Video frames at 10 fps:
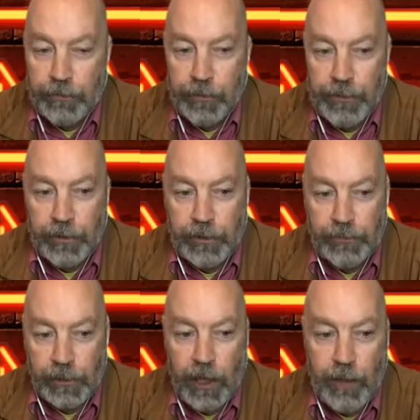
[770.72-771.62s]
for a period of
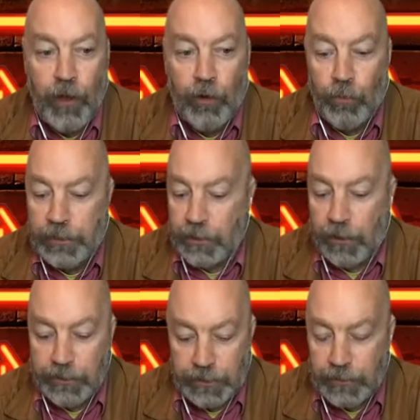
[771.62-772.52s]
time, which
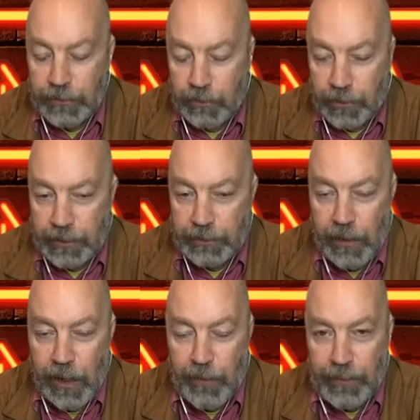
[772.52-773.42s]
also is a great
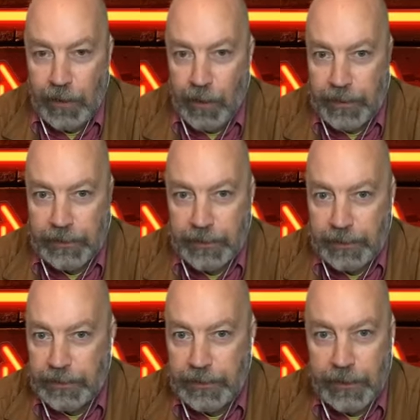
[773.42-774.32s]
sign. I mean, companies like
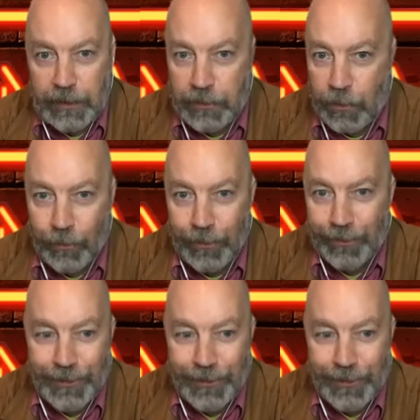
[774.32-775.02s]
Seagate don't